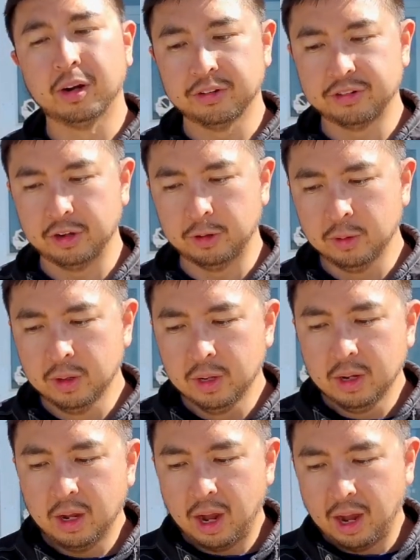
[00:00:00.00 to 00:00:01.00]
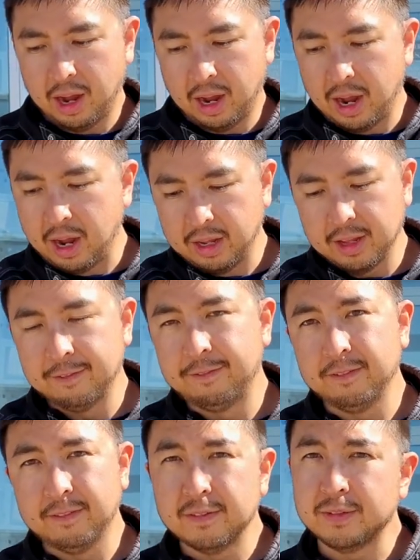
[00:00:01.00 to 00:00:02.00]
So, if
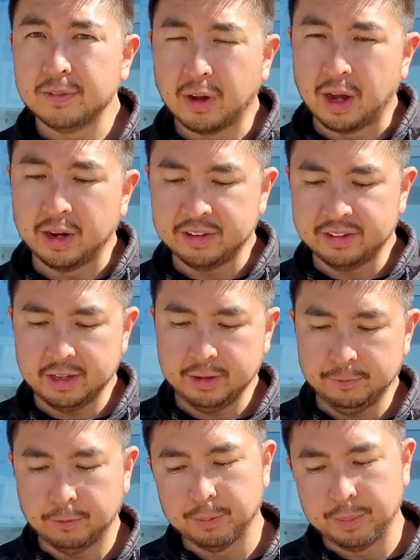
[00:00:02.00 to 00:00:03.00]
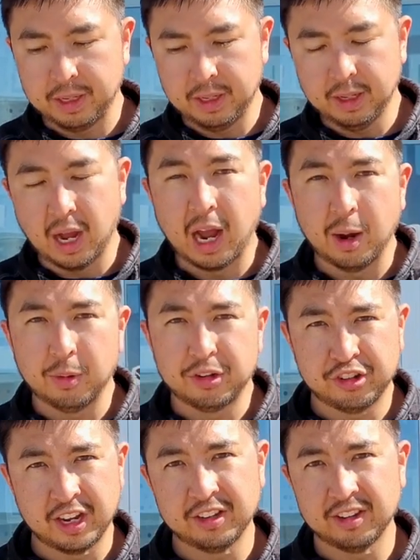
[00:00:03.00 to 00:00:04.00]
honestly for me, I would
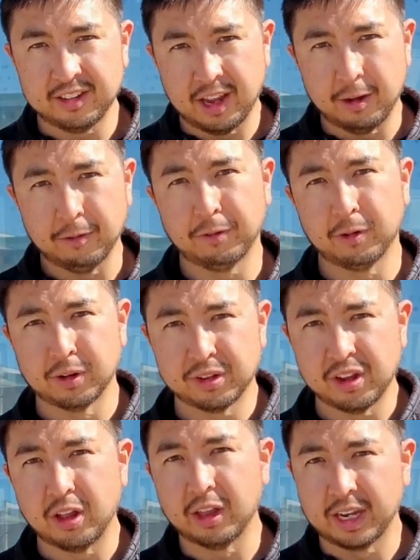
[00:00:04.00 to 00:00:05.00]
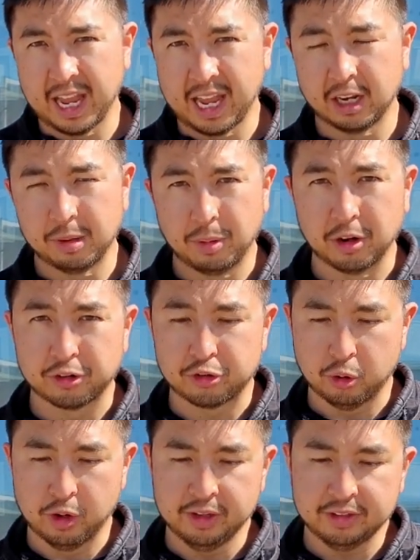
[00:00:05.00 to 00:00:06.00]
change this out for a solid handlebar
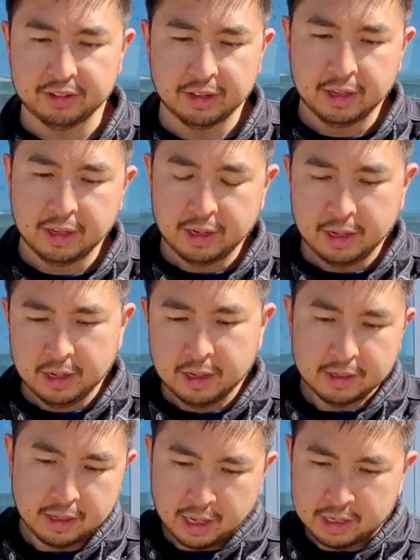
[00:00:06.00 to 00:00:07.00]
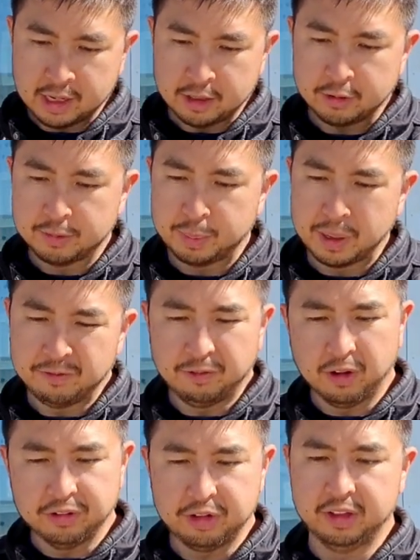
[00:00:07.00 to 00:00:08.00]
choice Another
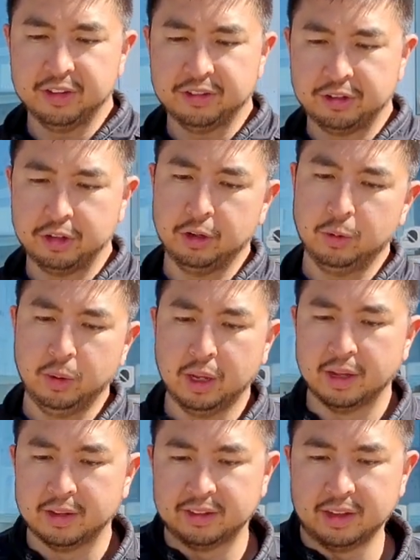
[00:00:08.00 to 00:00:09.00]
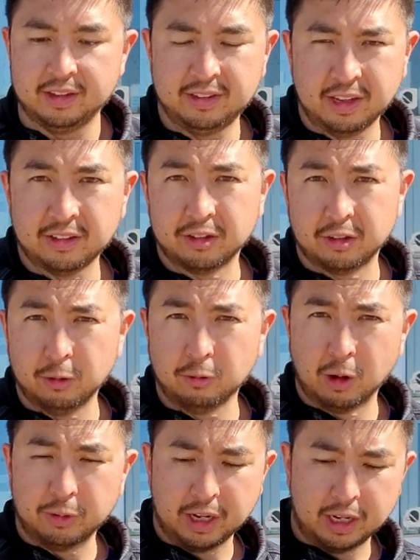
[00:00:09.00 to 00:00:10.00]
pitfall to this too is these things do
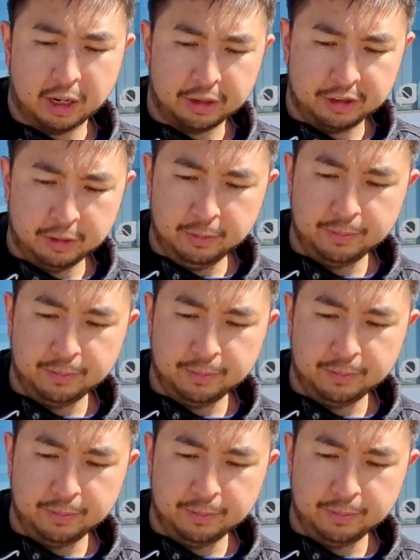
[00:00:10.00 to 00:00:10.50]
rotate on you,